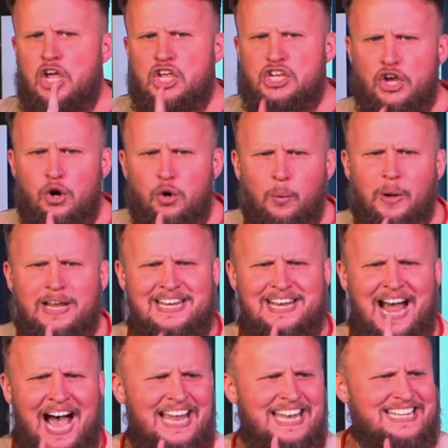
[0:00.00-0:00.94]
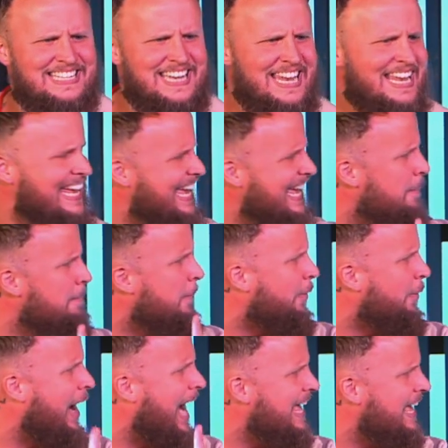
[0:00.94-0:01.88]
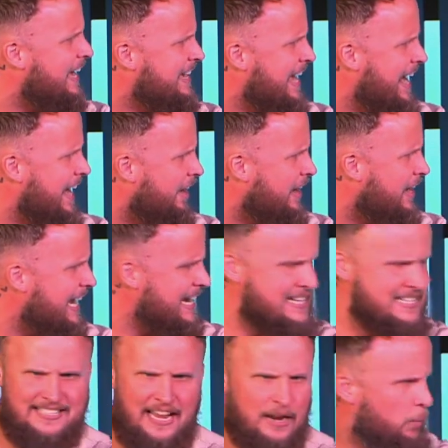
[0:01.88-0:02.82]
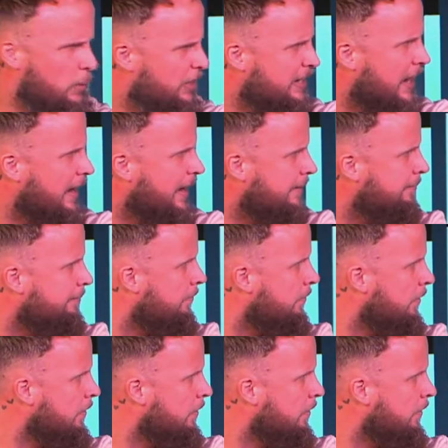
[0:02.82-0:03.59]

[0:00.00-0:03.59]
you would not DM Mariah Carey and say, we're done.